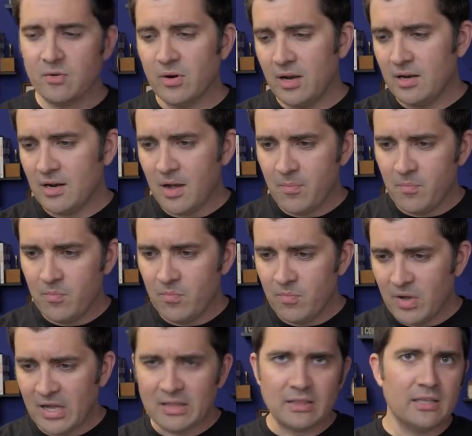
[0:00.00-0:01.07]
Granted, I'm,
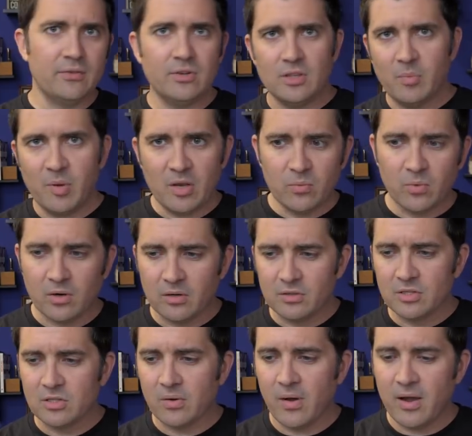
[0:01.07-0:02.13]
I live in the pen
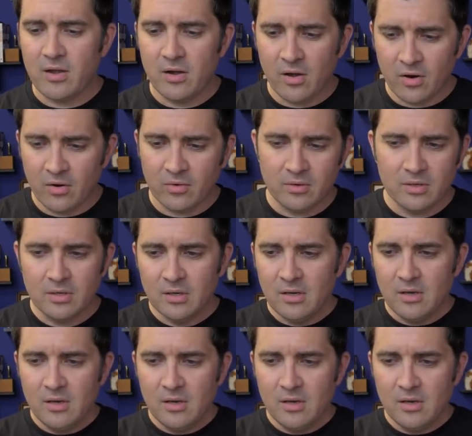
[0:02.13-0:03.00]
world, so I know